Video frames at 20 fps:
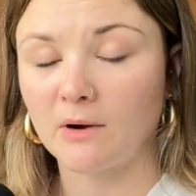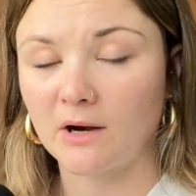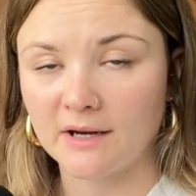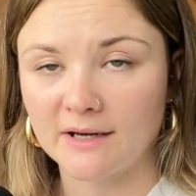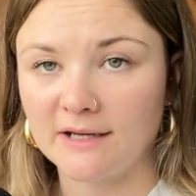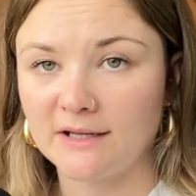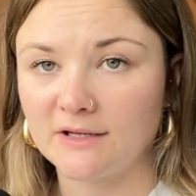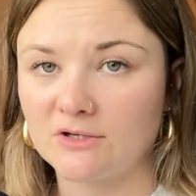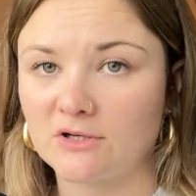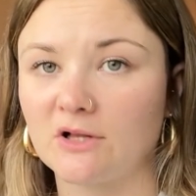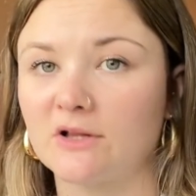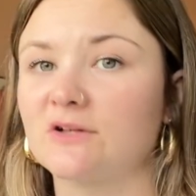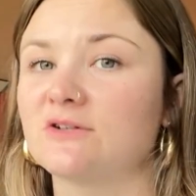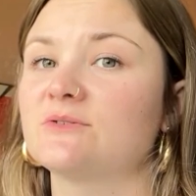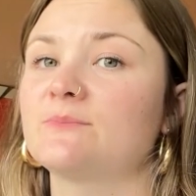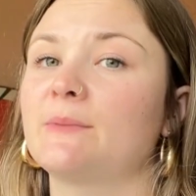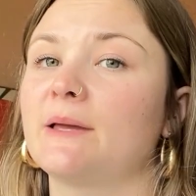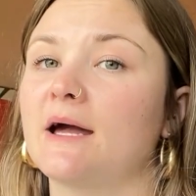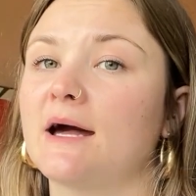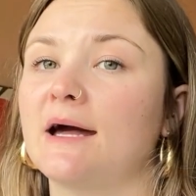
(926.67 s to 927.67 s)
marketing
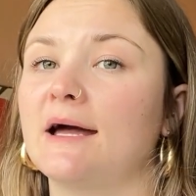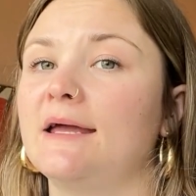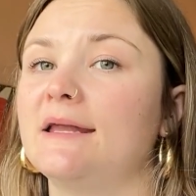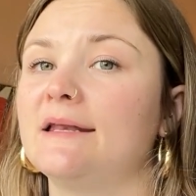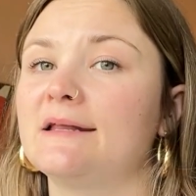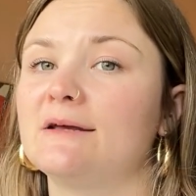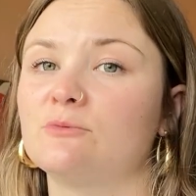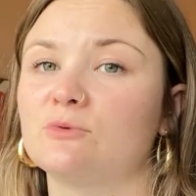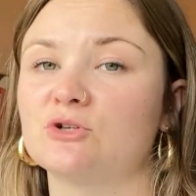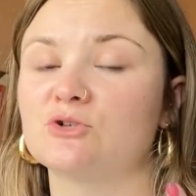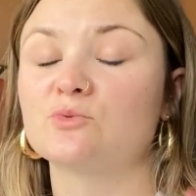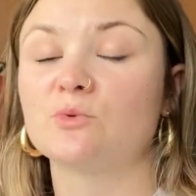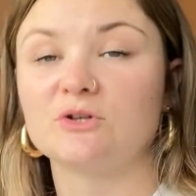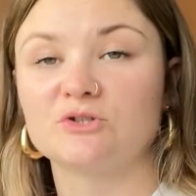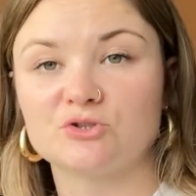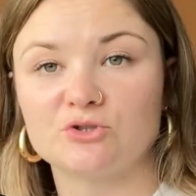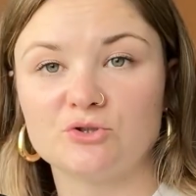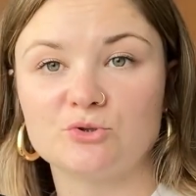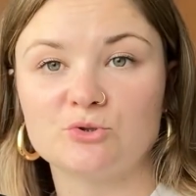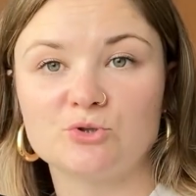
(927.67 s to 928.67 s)
dollars behind and which
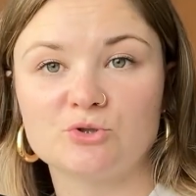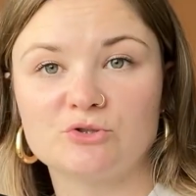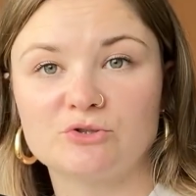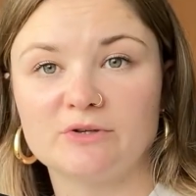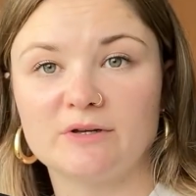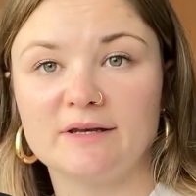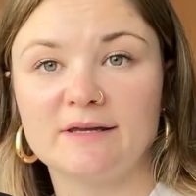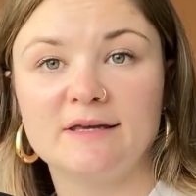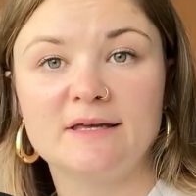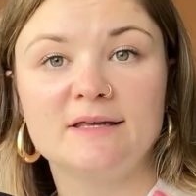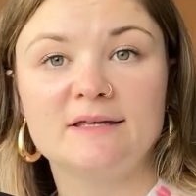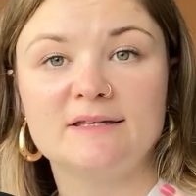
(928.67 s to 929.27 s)
ones you should